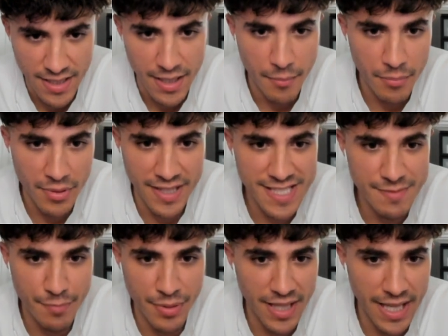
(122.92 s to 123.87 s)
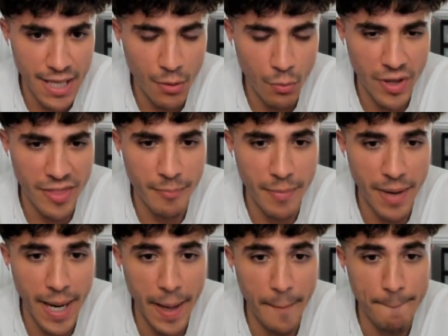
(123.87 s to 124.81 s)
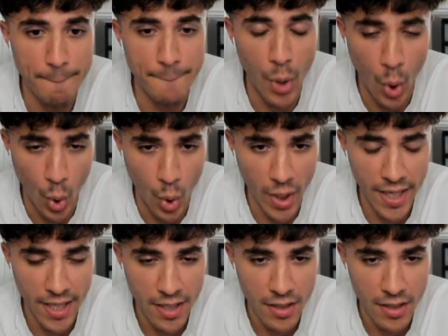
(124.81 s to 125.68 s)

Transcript: Please play with my boy.